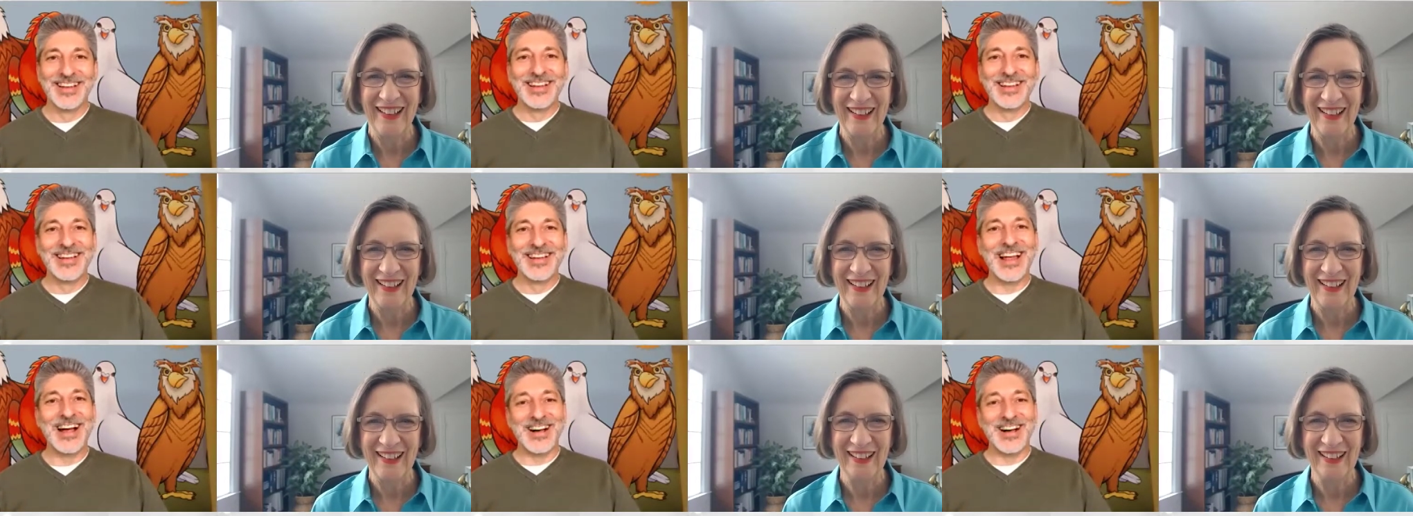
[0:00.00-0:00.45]

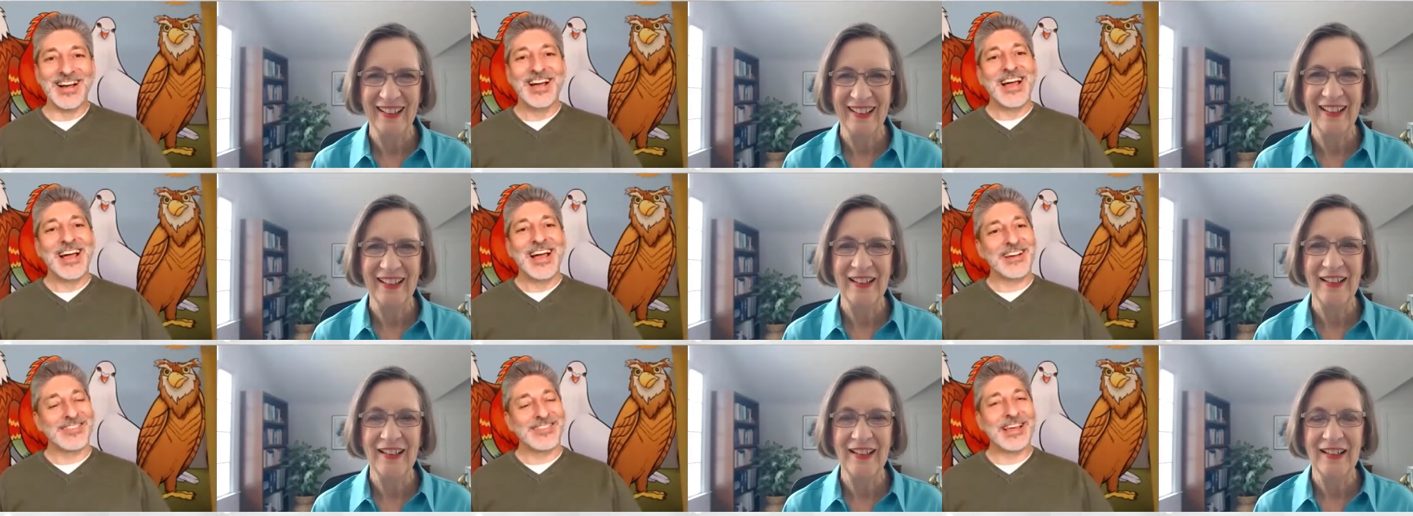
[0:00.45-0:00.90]
Speaker 1: Now,
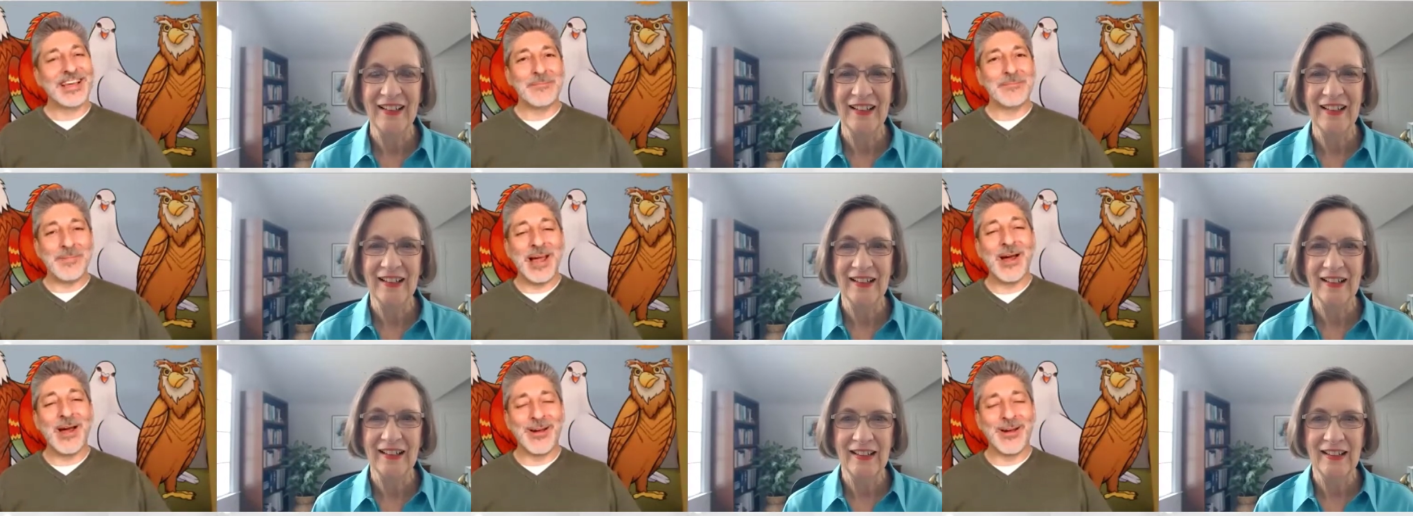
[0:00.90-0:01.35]
how's that
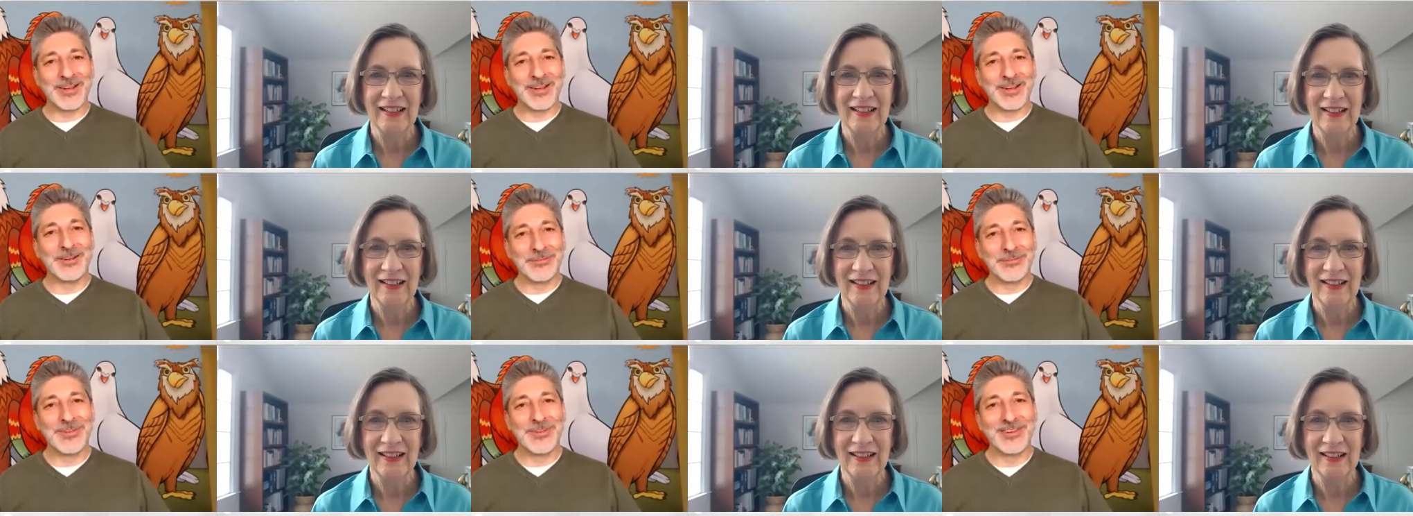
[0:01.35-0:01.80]
parrot going
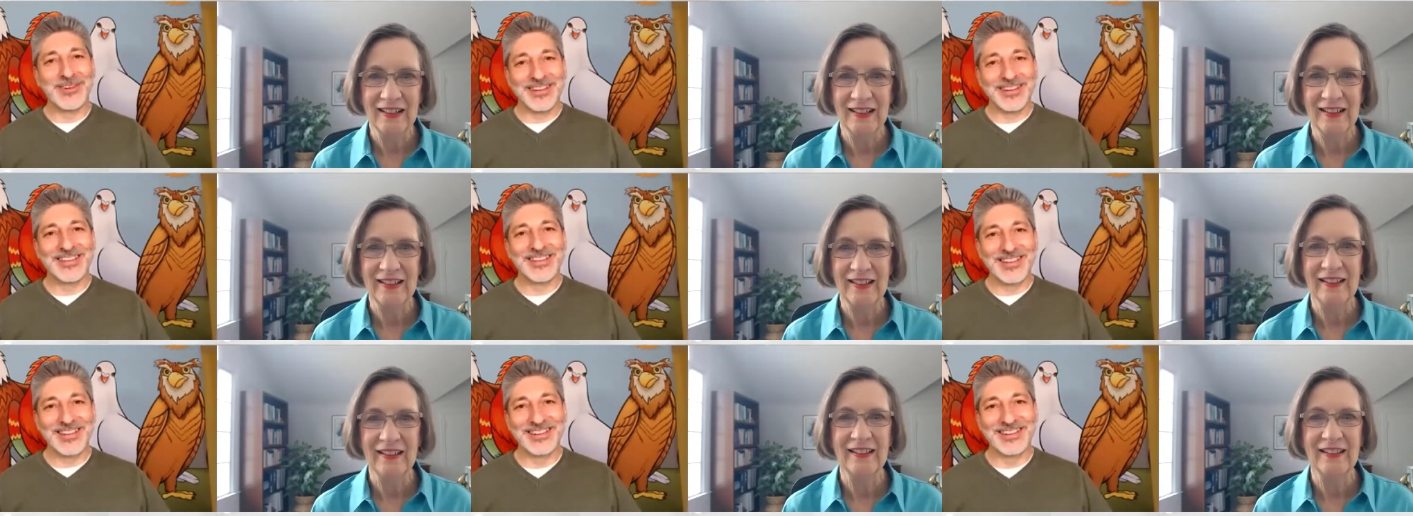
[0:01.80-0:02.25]
to feel at
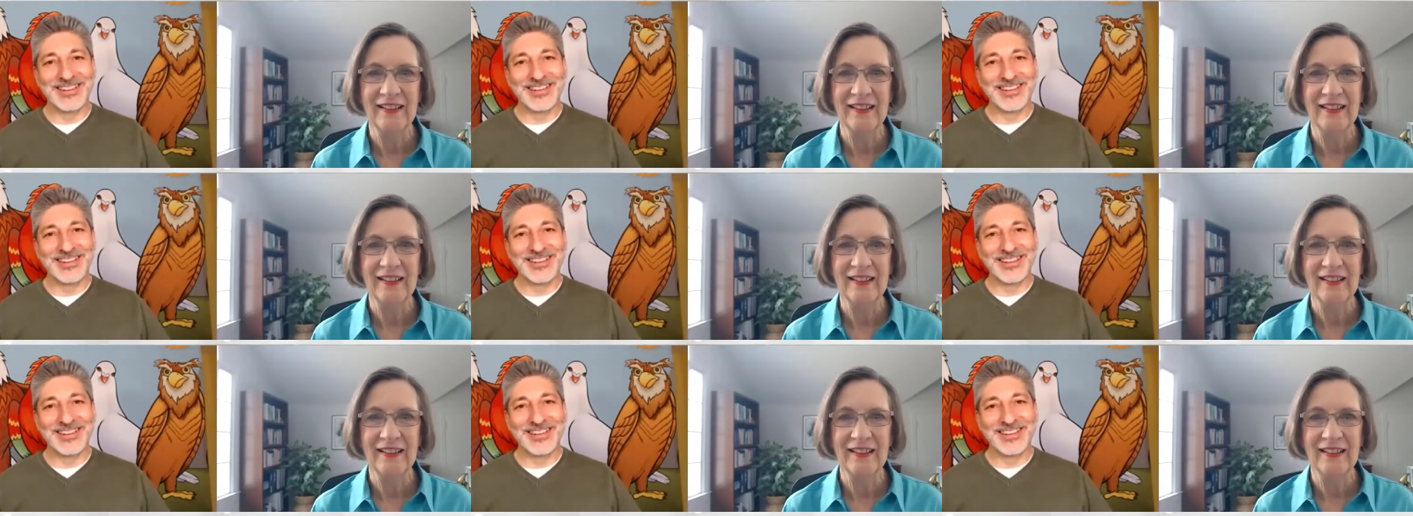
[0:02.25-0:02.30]
the end of the